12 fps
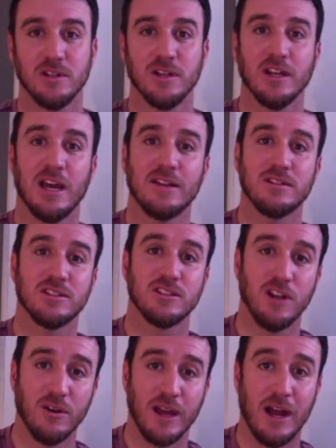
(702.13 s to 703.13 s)
You're going to have to
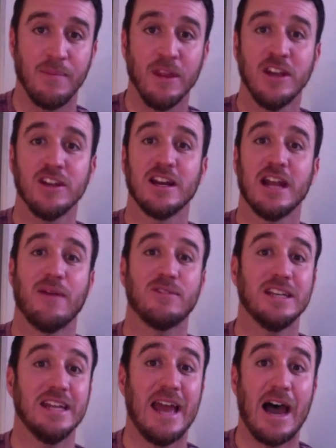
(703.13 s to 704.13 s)
slow down. You're going to have to
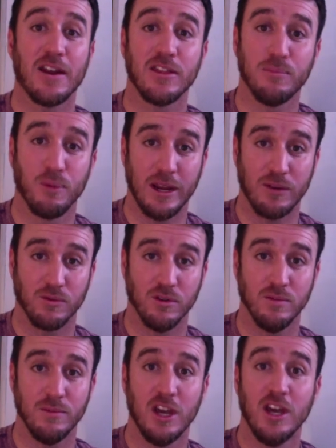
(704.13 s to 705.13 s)
get out of the break
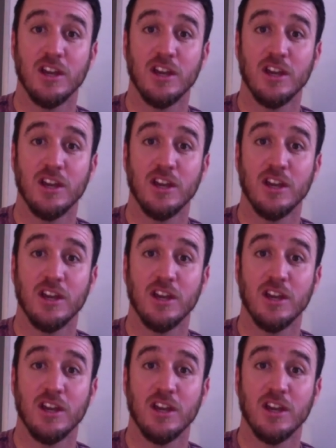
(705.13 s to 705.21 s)
room.